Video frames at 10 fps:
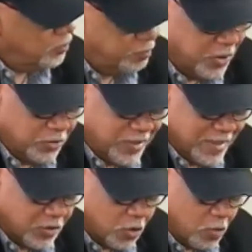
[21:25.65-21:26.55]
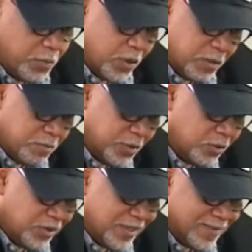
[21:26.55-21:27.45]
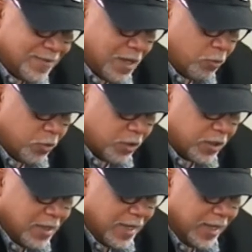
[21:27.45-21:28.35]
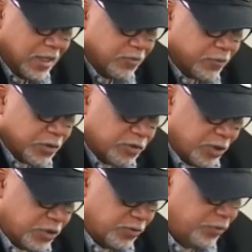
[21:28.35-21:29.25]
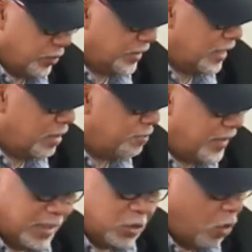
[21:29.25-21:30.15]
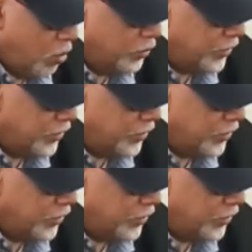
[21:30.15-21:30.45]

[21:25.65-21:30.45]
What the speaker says: He's building his own party, building a network, an infrastructure for a campaign all